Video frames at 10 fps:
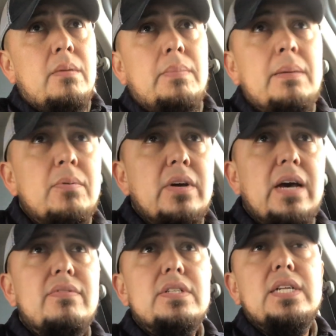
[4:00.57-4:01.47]
people
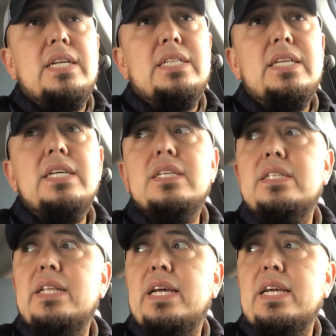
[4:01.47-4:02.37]
have this idea
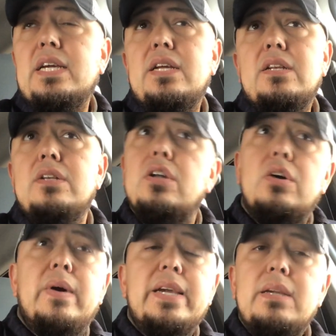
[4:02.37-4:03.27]
is like,
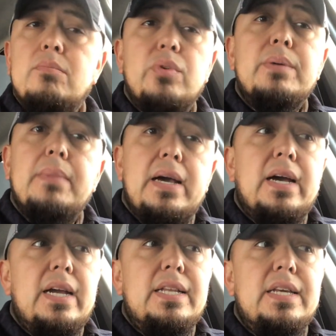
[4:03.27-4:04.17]
no, I can bring my
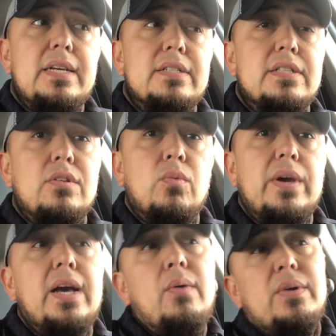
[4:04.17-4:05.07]
ideas and the
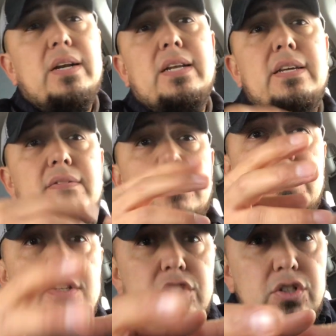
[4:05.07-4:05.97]
way I want to live
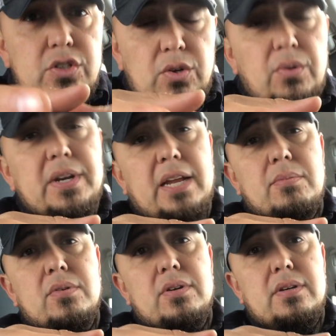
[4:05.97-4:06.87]
to your
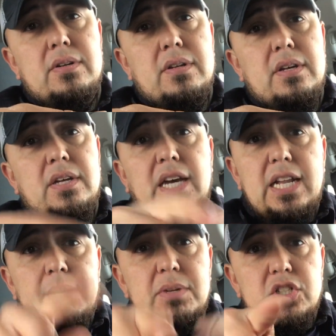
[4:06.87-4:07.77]
neighborhood
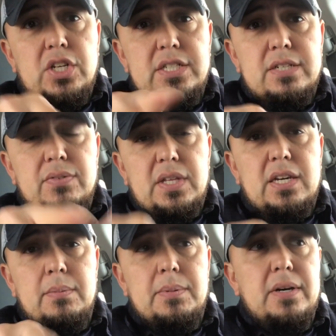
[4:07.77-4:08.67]
and I'm going to change
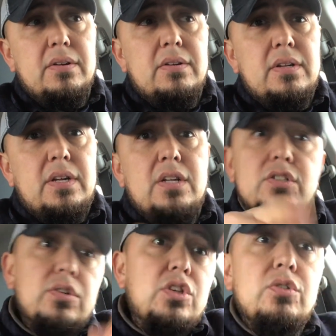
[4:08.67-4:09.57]
everything about it.
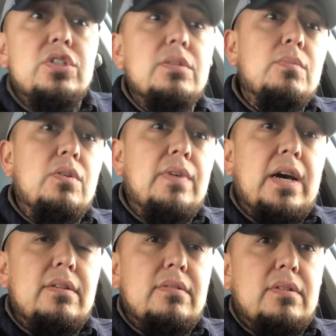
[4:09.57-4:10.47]
So you should move
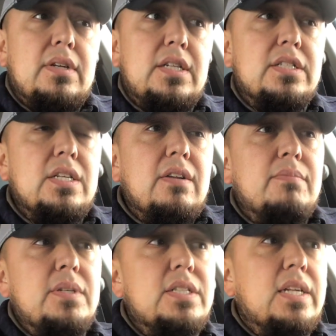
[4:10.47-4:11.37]
out. Instead
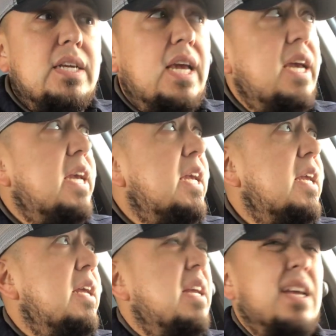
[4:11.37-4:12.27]
of me saying,
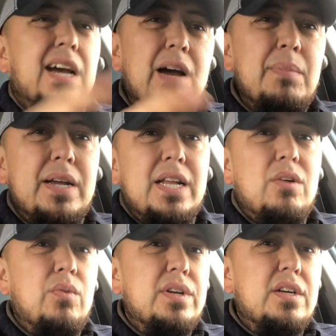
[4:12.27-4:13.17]
hey, I might
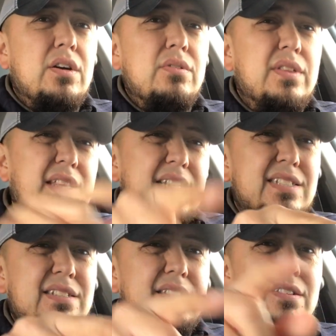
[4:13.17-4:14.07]
not want to go to that
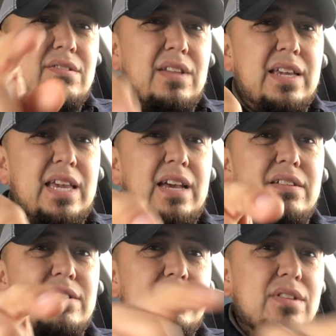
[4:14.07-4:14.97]
city or that
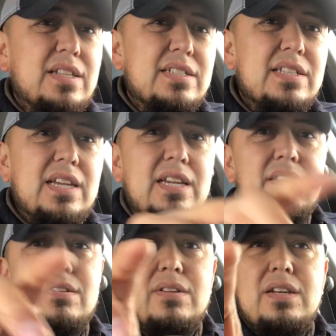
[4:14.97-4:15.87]
county or that state